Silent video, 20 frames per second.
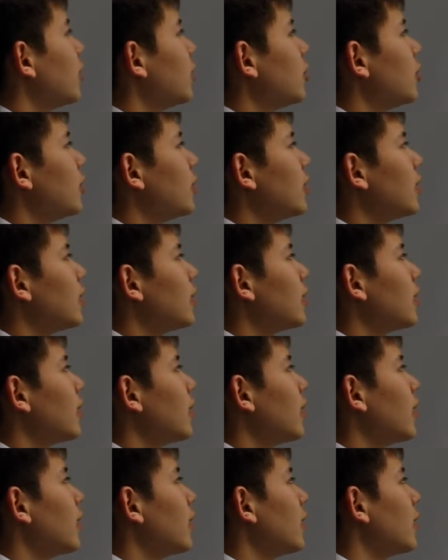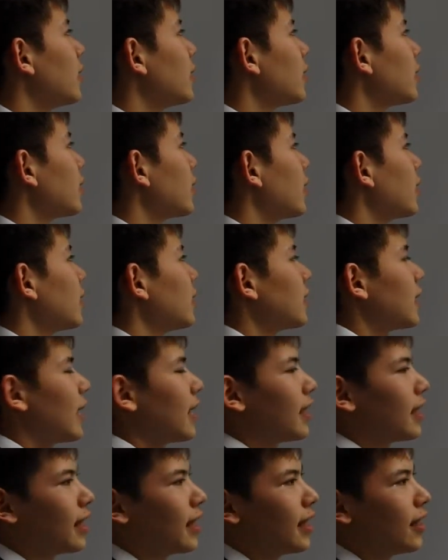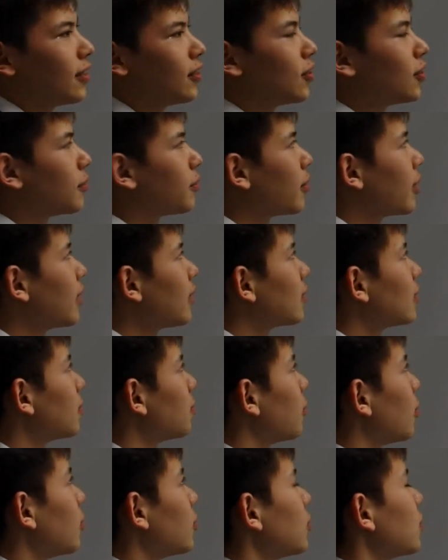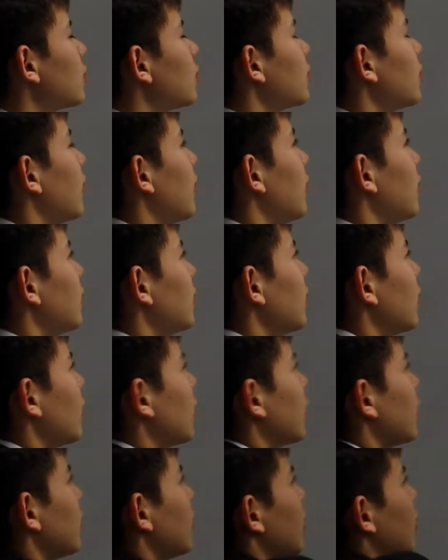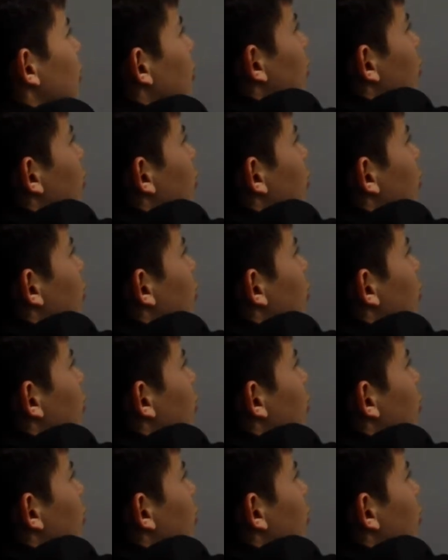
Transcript: energy is taken in to break the bonds in the